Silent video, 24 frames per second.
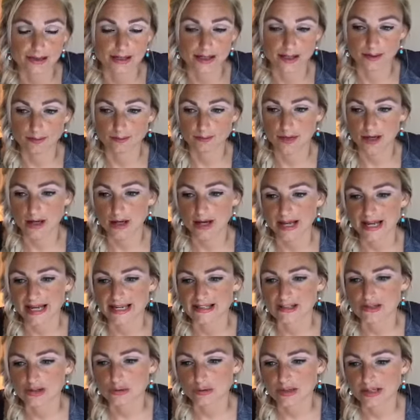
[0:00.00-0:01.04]
Um,
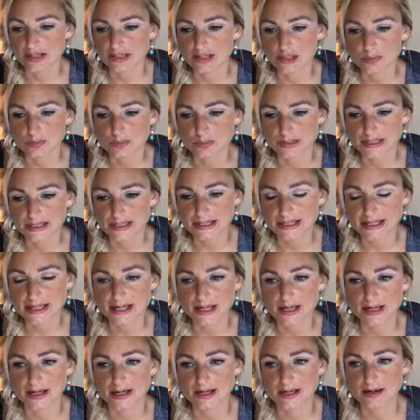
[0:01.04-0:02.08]
it's going to be,
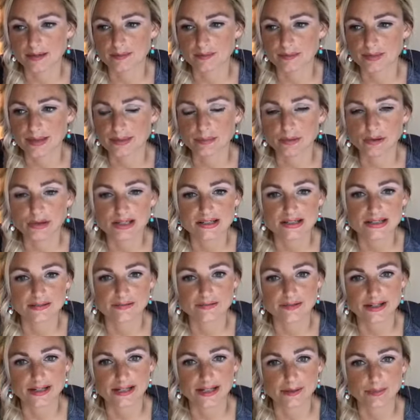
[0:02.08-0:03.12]
uh, people can
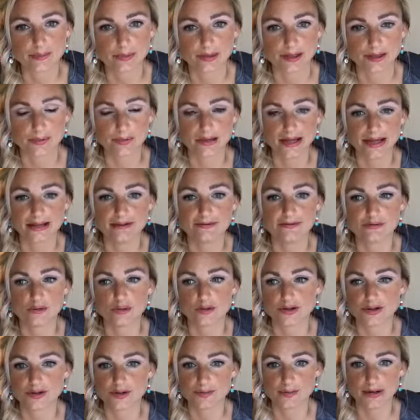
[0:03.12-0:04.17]
definitely prepay
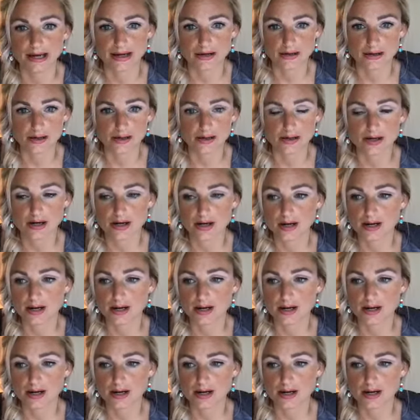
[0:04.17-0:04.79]
for the pattern.